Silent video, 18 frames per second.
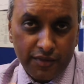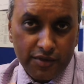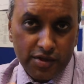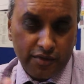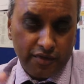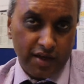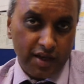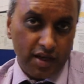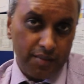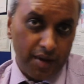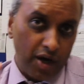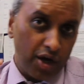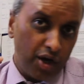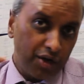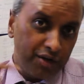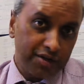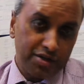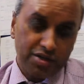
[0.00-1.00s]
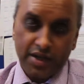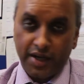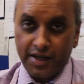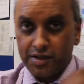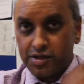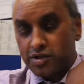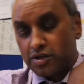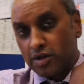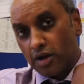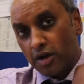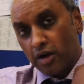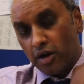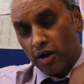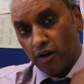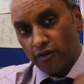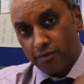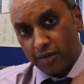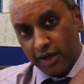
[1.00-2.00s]
So think about other sites
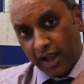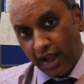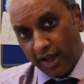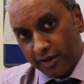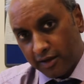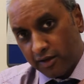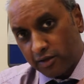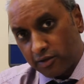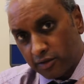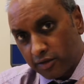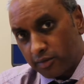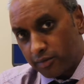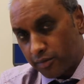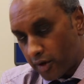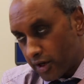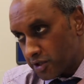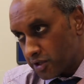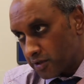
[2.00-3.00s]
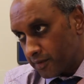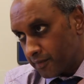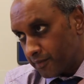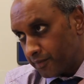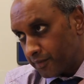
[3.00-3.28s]
of mechanical compression.